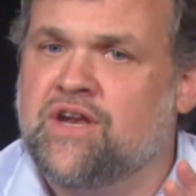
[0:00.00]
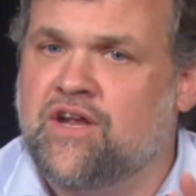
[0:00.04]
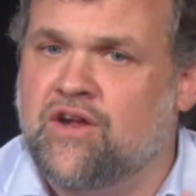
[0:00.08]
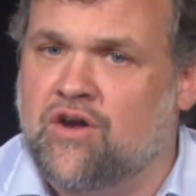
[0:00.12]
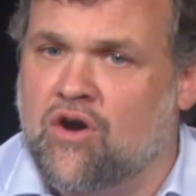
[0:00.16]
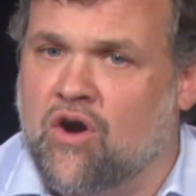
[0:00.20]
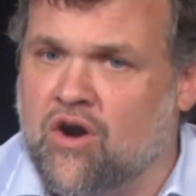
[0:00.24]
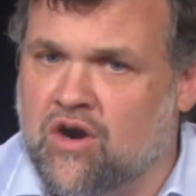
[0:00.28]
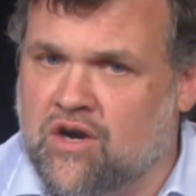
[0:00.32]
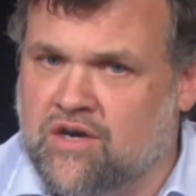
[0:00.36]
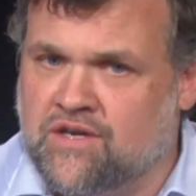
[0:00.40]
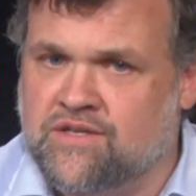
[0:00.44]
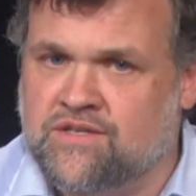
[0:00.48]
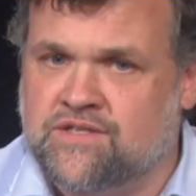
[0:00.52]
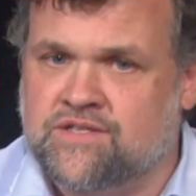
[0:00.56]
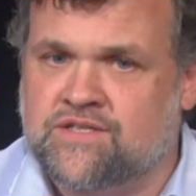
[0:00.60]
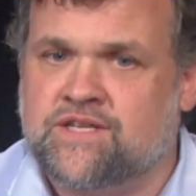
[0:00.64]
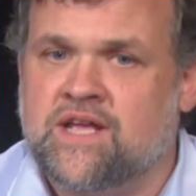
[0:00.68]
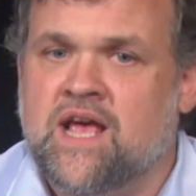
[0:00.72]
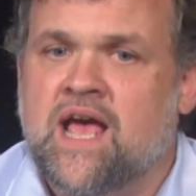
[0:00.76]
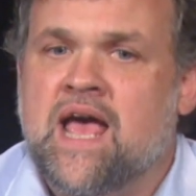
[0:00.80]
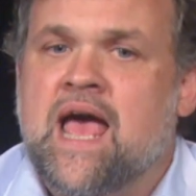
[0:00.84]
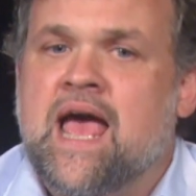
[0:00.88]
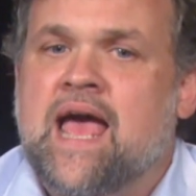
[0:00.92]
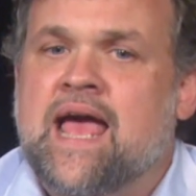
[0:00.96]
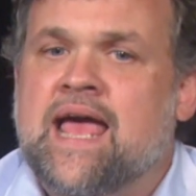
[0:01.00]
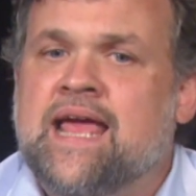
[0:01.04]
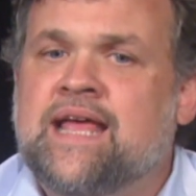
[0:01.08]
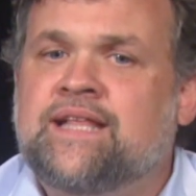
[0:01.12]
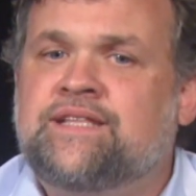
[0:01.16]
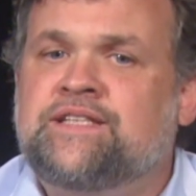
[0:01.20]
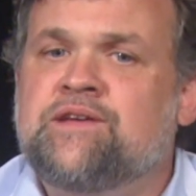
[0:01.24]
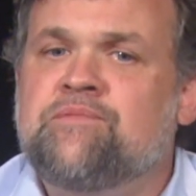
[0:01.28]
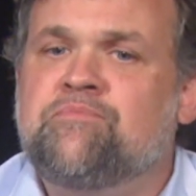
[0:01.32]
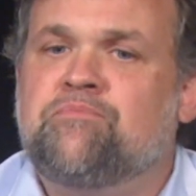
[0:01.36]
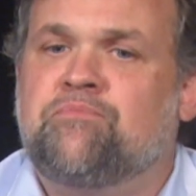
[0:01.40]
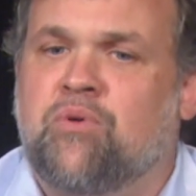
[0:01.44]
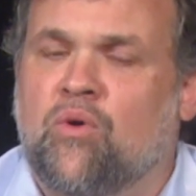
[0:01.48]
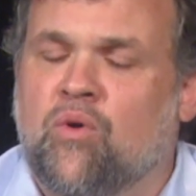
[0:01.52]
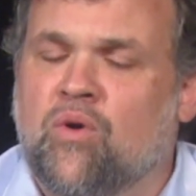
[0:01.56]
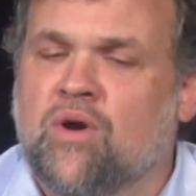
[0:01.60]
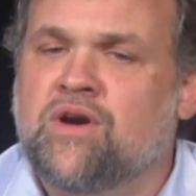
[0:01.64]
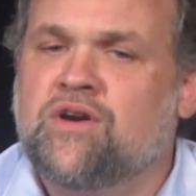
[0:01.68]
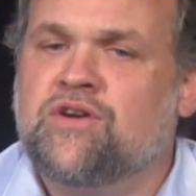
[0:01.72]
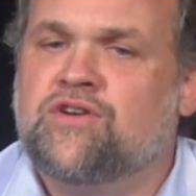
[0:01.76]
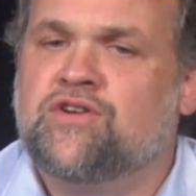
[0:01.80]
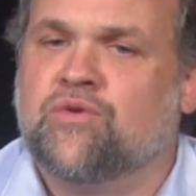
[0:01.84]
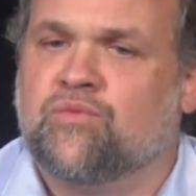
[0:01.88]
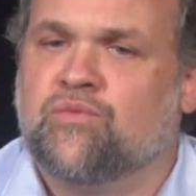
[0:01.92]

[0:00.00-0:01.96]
gardens, it's important to